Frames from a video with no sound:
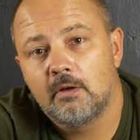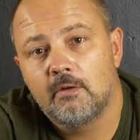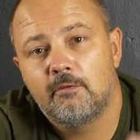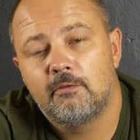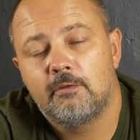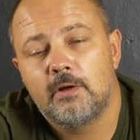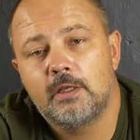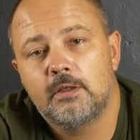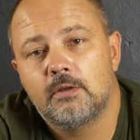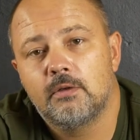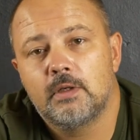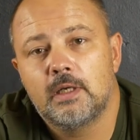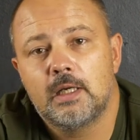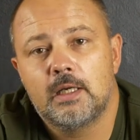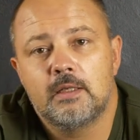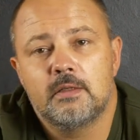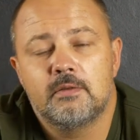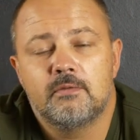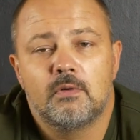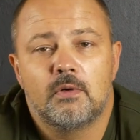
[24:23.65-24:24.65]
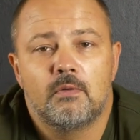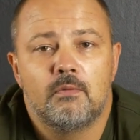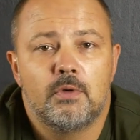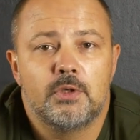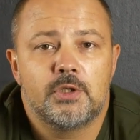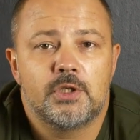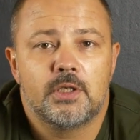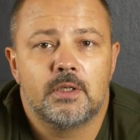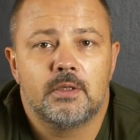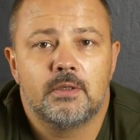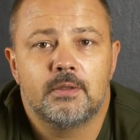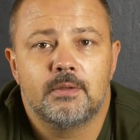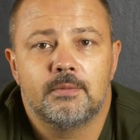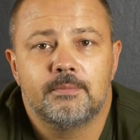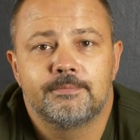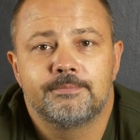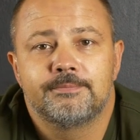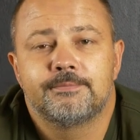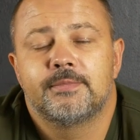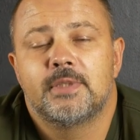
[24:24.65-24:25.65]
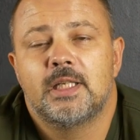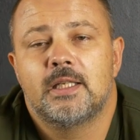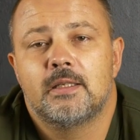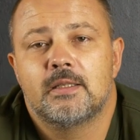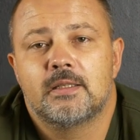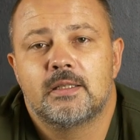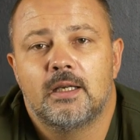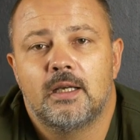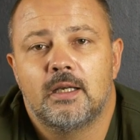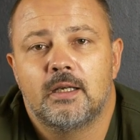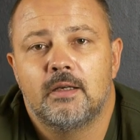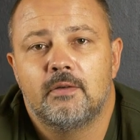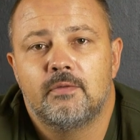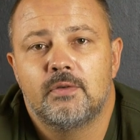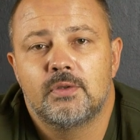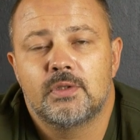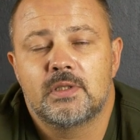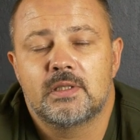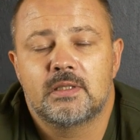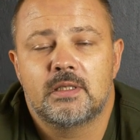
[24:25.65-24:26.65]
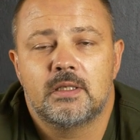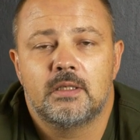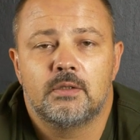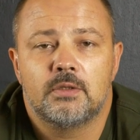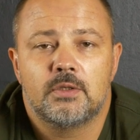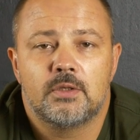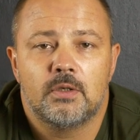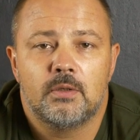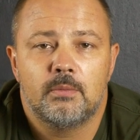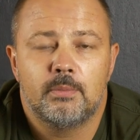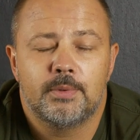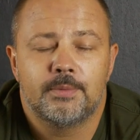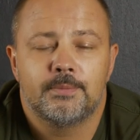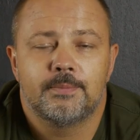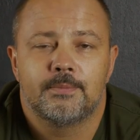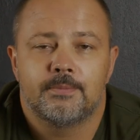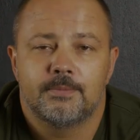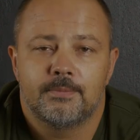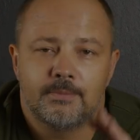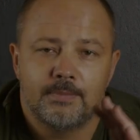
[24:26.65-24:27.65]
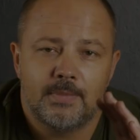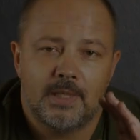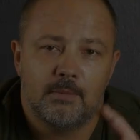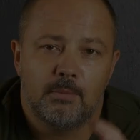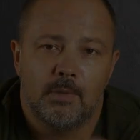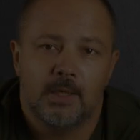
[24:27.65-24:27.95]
Thank you guys for watching. Denis Hagov, UC Sales Shop. Bye